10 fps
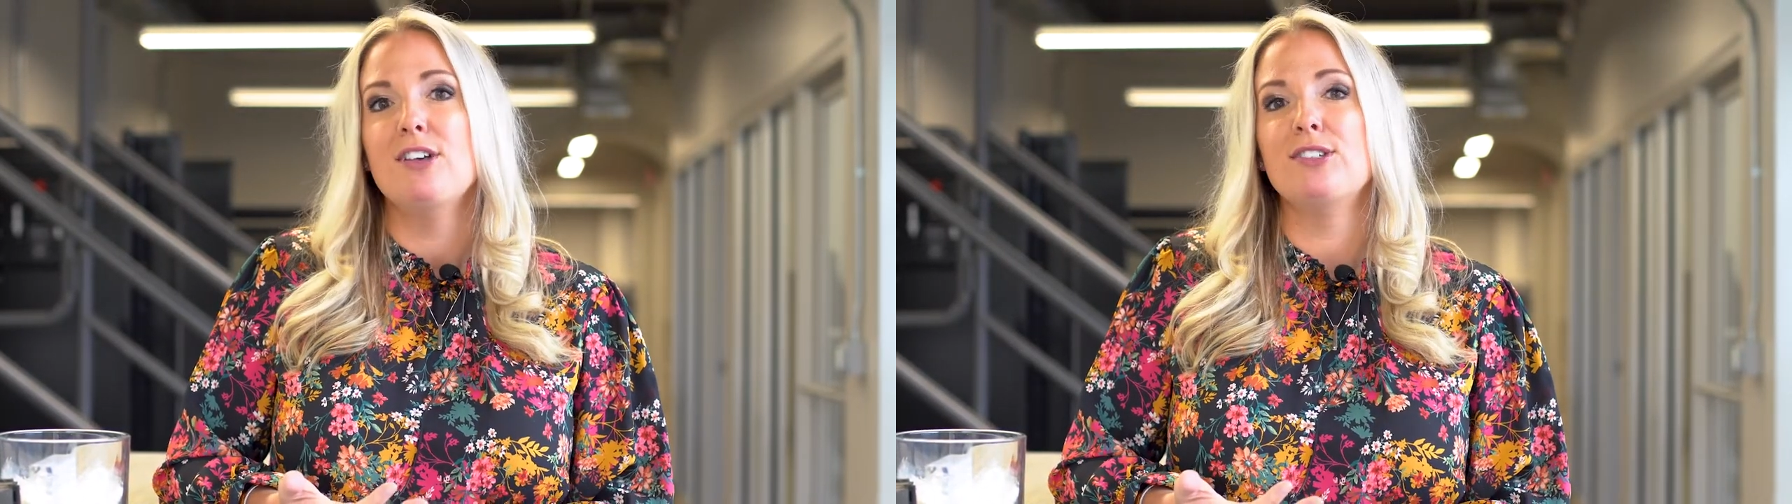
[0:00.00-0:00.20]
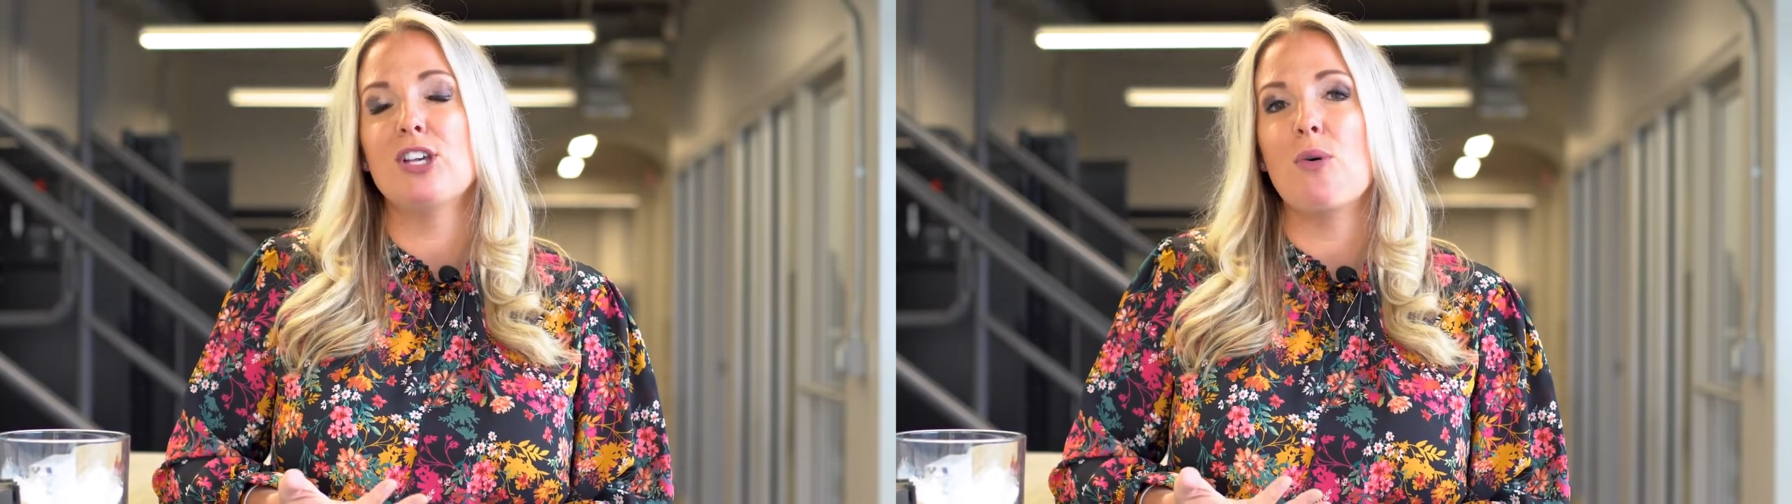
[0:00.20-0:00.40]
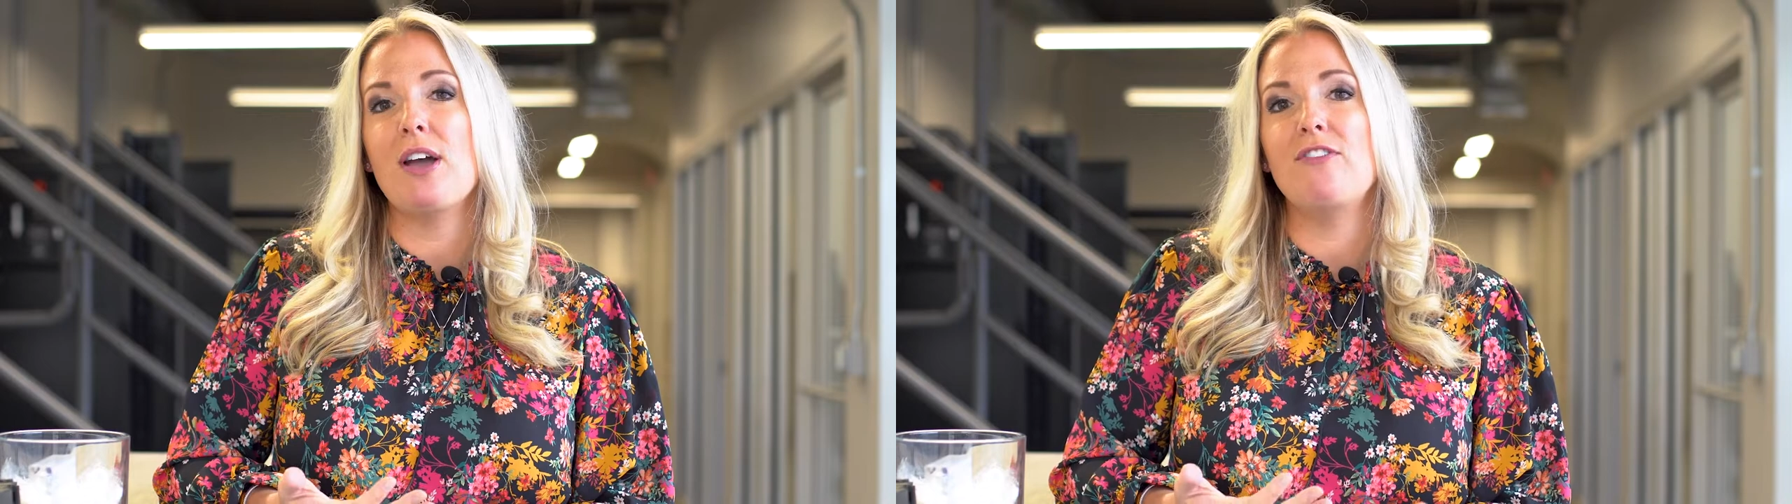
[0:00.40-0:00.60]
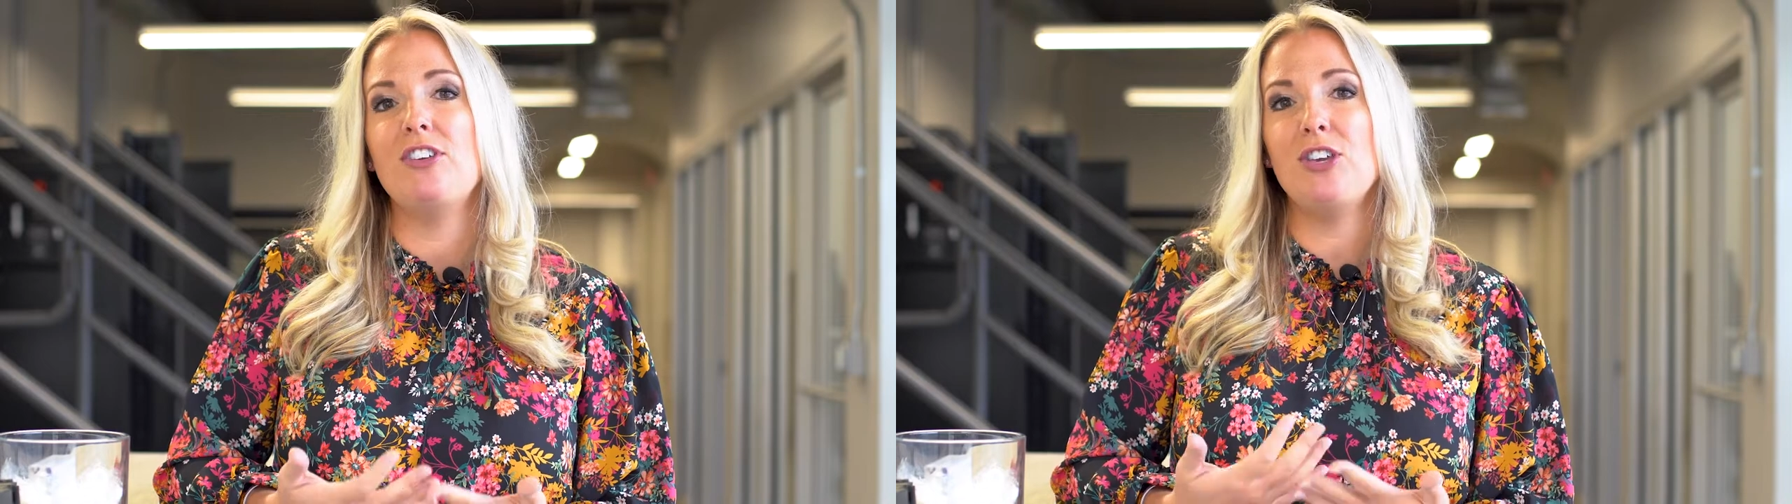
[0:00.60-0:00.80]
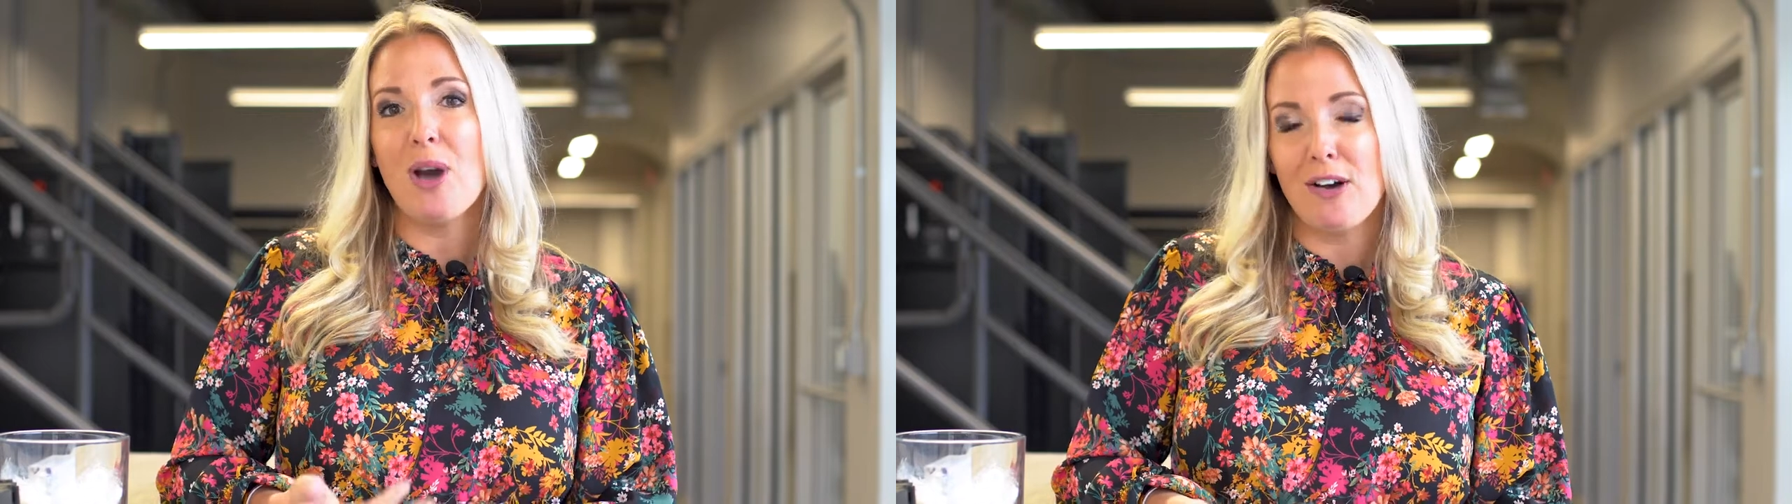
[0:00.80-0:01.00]
So if
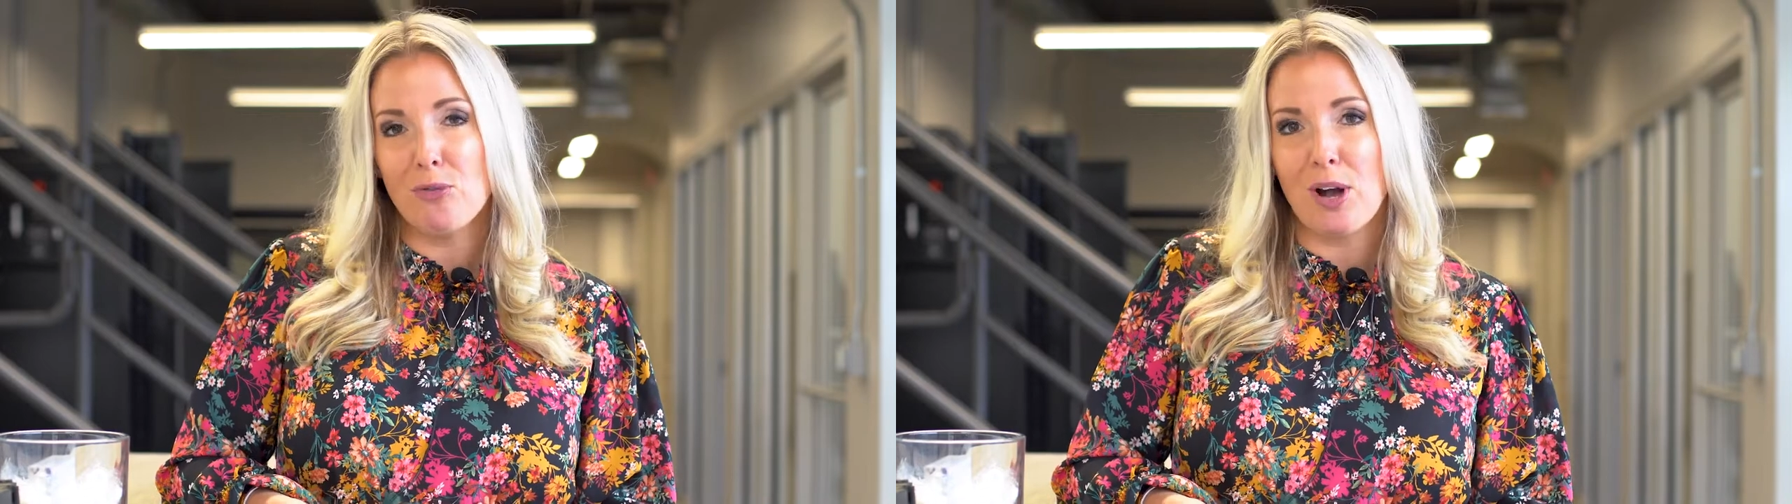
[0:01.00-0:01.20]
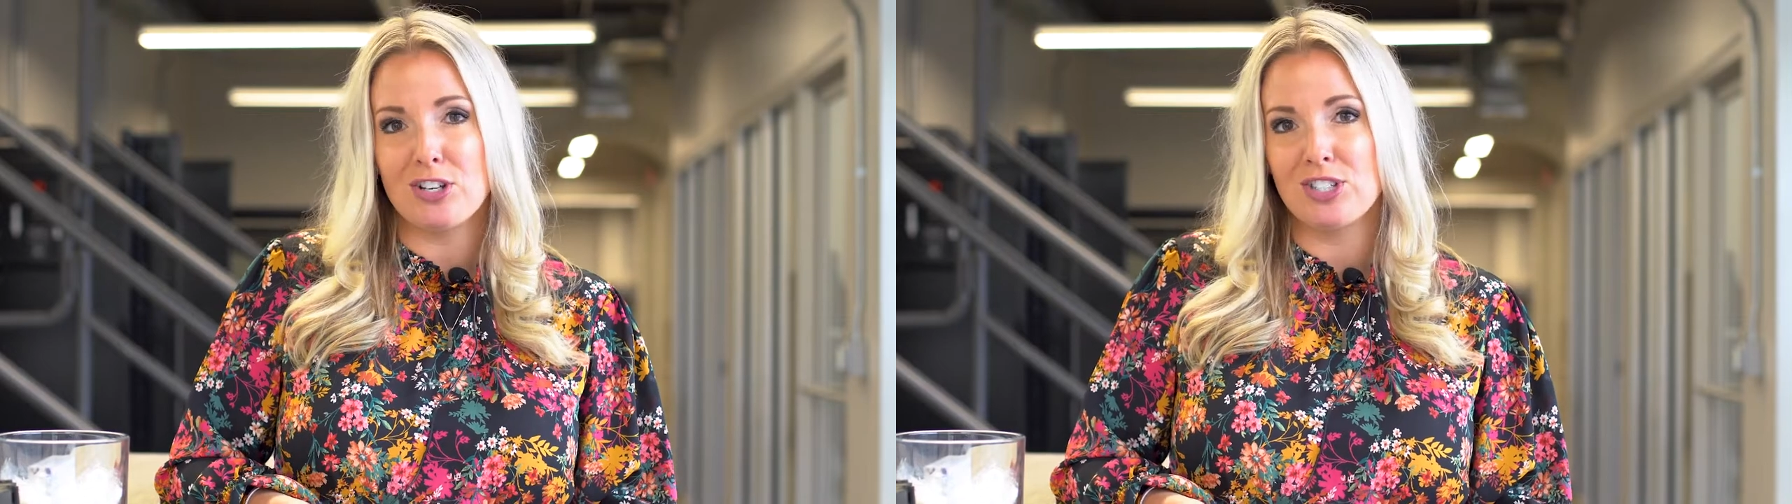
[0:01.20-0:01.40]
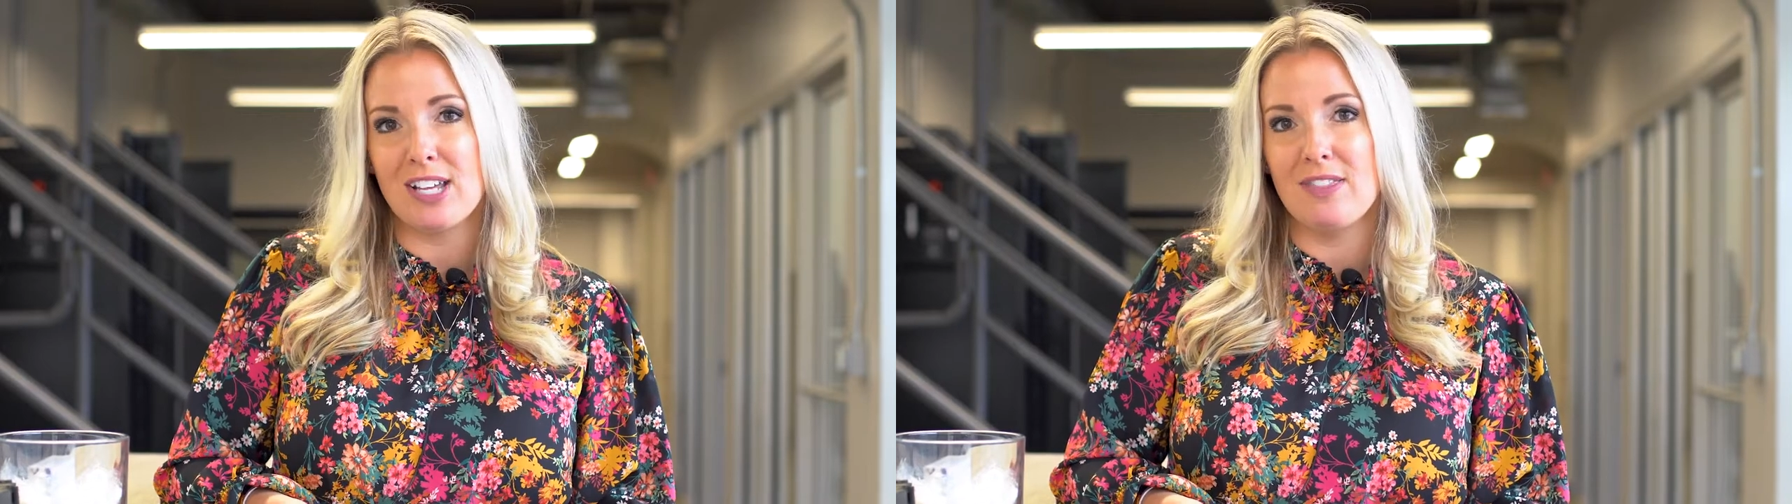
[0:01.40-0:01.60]
you have questions